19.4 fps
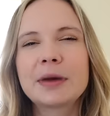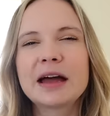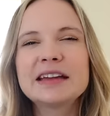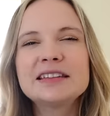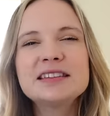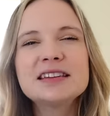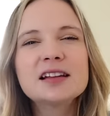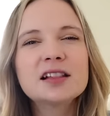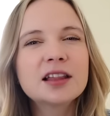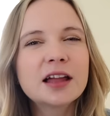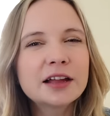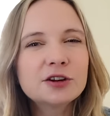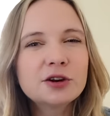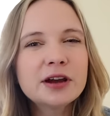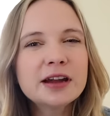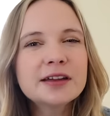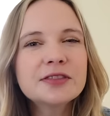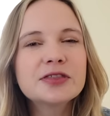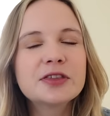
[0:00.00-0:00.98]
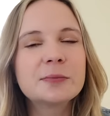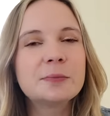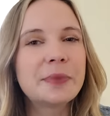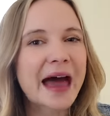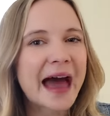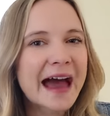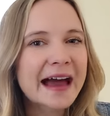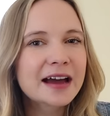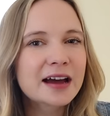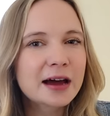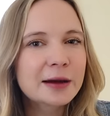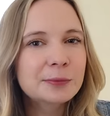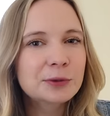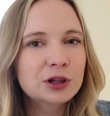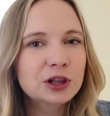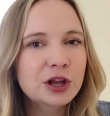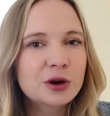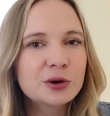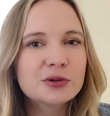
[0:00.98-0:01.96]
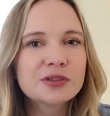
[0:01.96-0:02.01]
By decluttering the backup
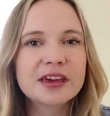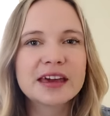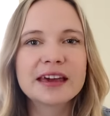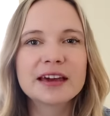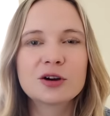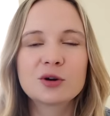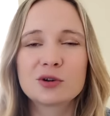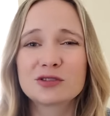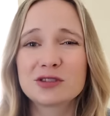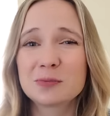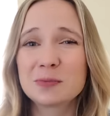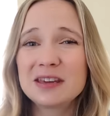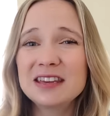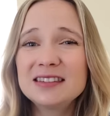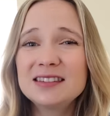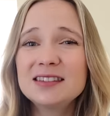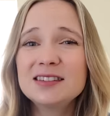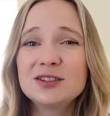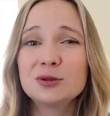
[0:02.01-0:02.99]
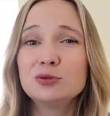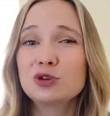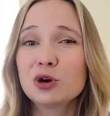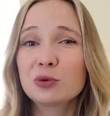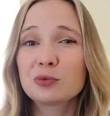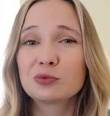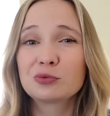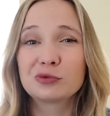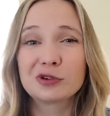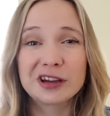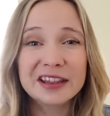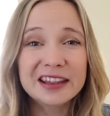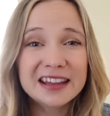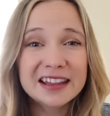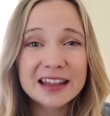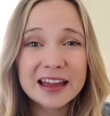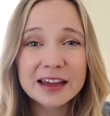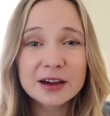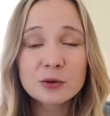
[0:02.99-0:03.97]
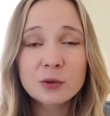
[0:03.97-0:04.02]
clothing or the pieces you don't
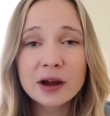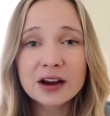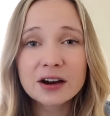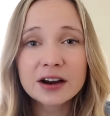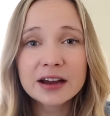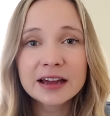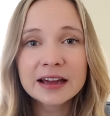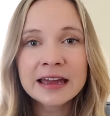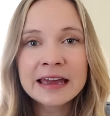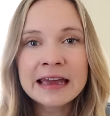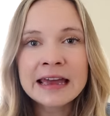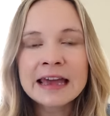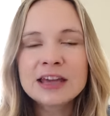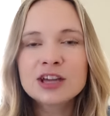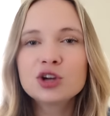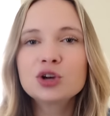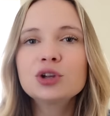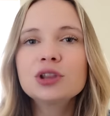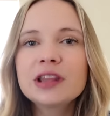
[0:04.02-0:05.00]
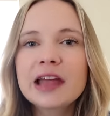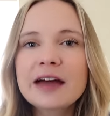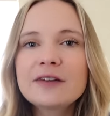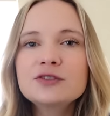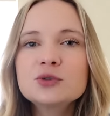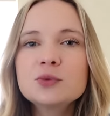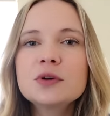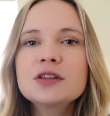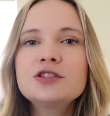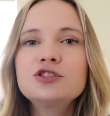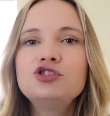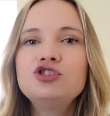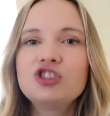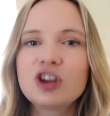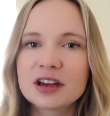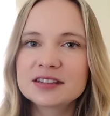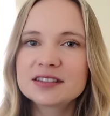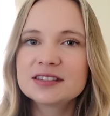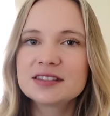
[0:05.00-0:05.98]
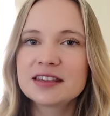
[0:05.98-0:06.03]
really like wearing, you're left with
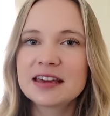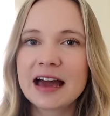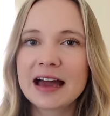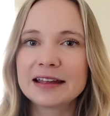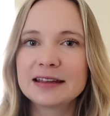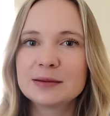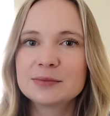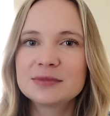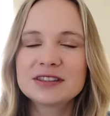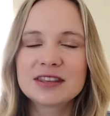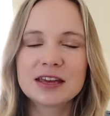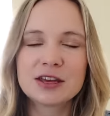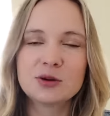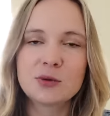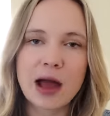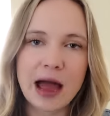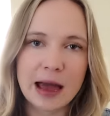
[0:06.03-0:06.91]
just the items that you